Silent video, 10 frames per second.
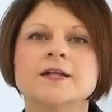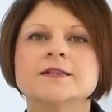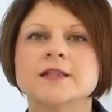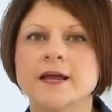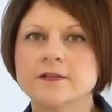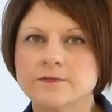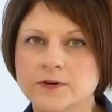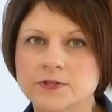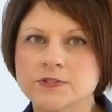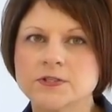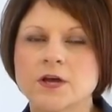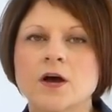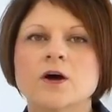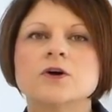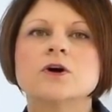Length first,
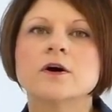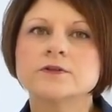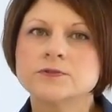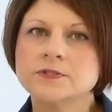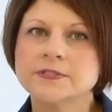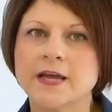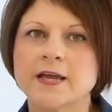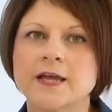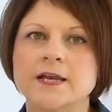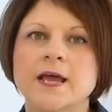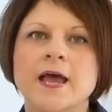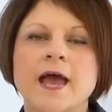contour second,